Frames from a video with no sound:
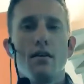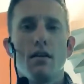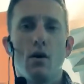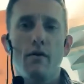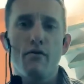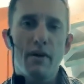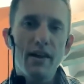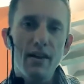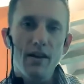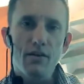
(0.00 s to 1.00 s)
Hello
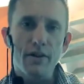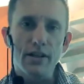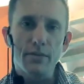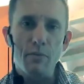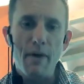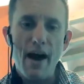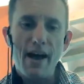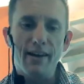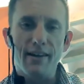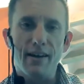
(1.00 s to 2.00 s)
everybody, great to be
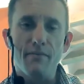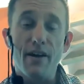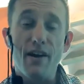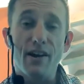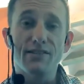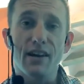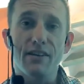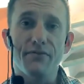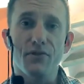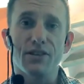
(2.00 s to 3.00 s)
back, and I'm very
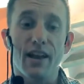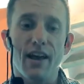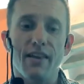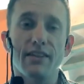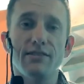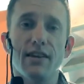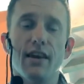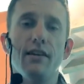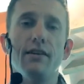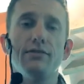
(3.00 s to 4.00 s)
excited for today. That's
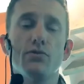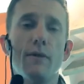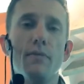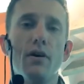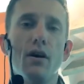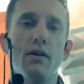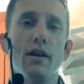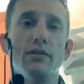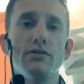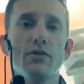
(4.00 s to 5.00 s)
Andy Zaremba on
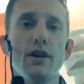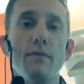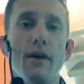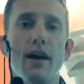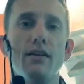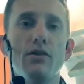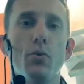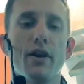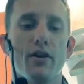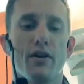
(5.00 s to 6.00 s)
Instagram and
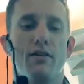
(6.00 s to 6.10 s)
Twitter.